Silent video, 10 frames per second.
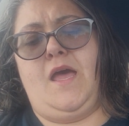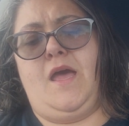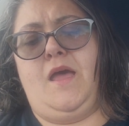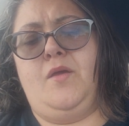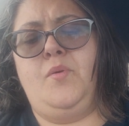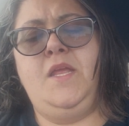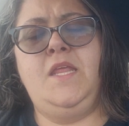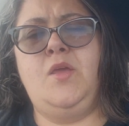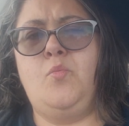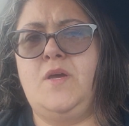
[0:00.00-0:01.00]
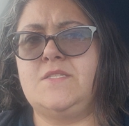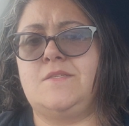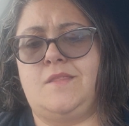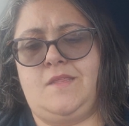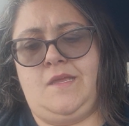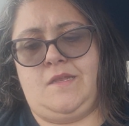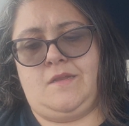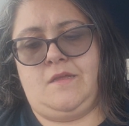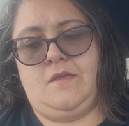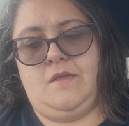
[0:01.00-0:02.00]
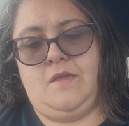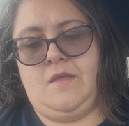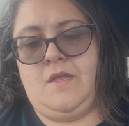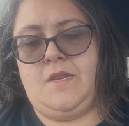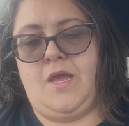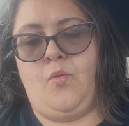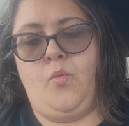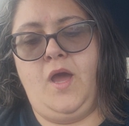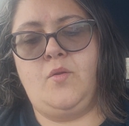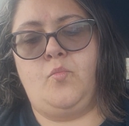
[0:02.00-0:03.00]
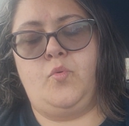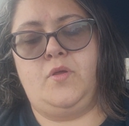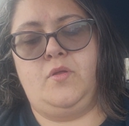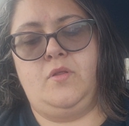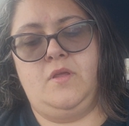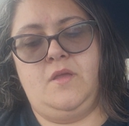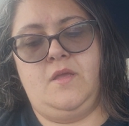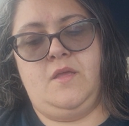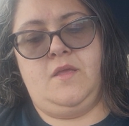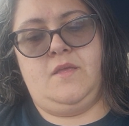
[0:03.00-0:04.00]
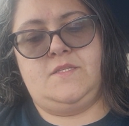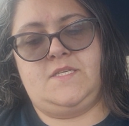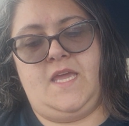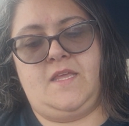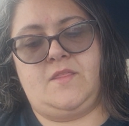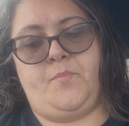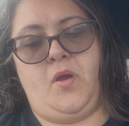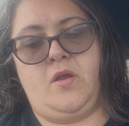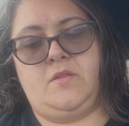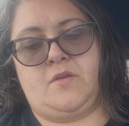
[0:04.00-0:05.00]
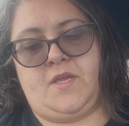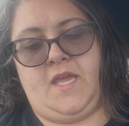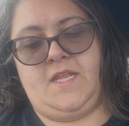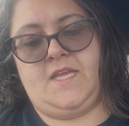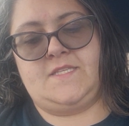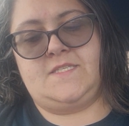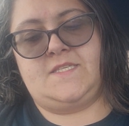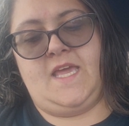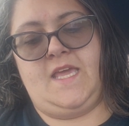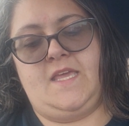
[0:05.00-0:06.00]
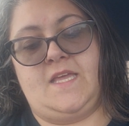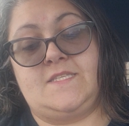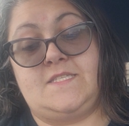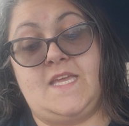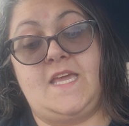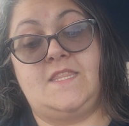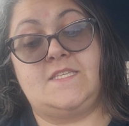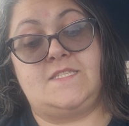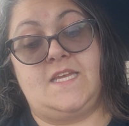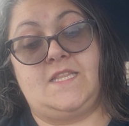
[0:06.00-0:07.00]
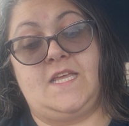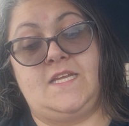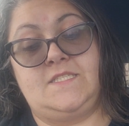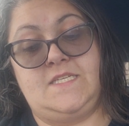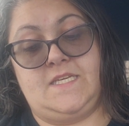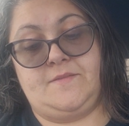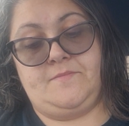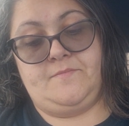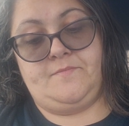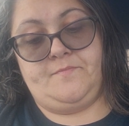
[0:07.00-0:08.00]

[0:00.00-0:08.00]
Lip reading: I ween he wasn't a thin. Now what will take the parlour gate and stay this deadline din?